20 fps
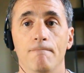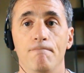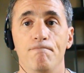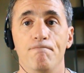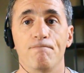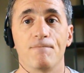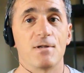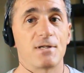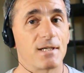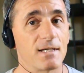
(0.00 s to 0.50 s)

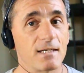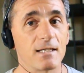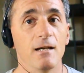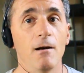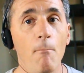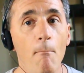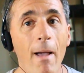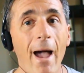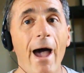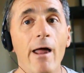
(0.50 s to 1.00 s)
This isn't a
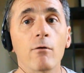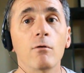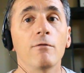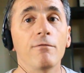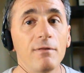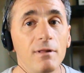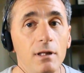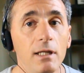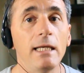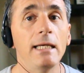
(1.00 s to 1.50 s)
matter of
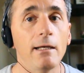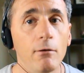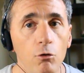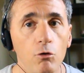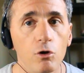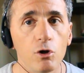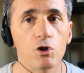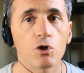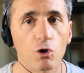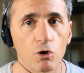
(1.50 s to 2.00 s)
legal
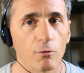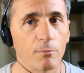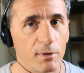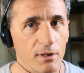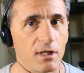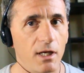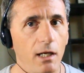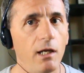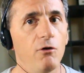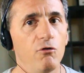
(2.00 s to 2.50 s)

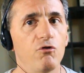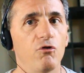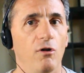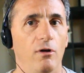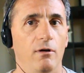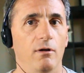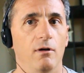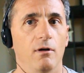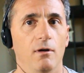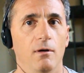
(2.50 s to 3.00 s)
interpretation.
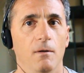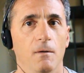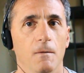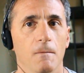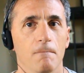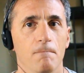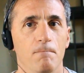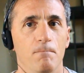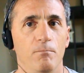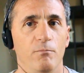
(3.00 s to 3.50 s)

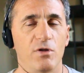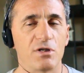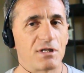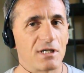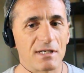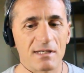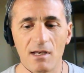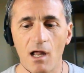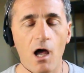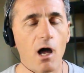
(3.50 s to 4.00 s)
This
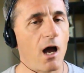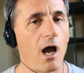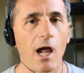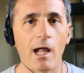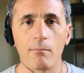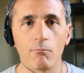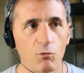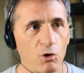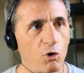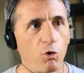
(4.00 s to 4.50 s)
is not,
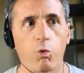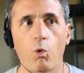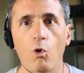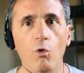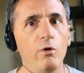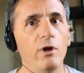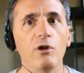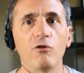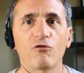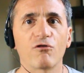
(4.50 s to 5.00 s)
I'm
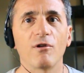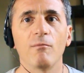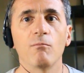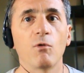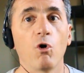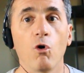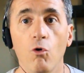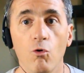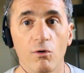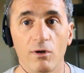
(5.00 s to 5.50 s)
quoting some
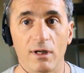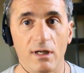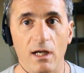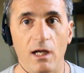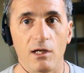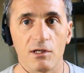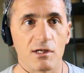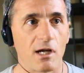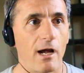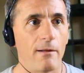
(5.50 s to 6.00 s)
court
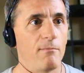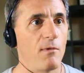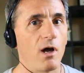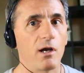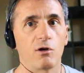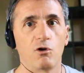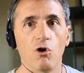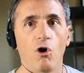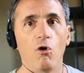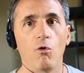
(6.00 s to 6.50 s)
case. I'm
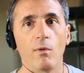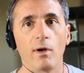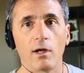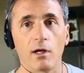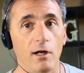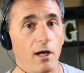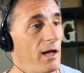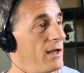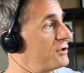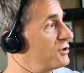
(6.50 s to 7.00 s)
not going,
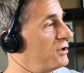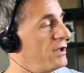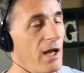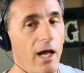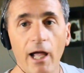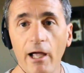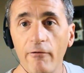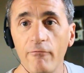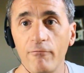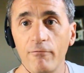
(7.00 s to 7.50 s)
and I actually
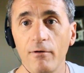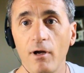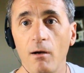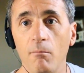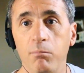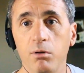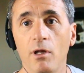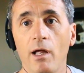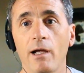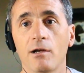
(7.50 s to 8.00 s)
have a
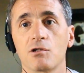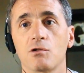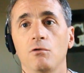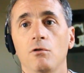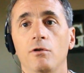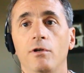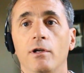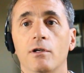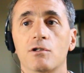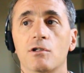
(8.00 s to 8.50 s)
Black's Law
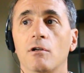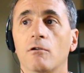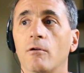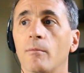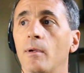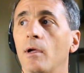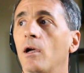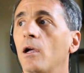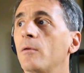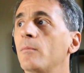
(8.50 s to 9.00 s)
dictionary
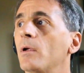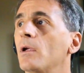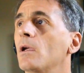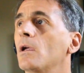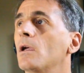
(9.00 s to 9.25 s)
behind me.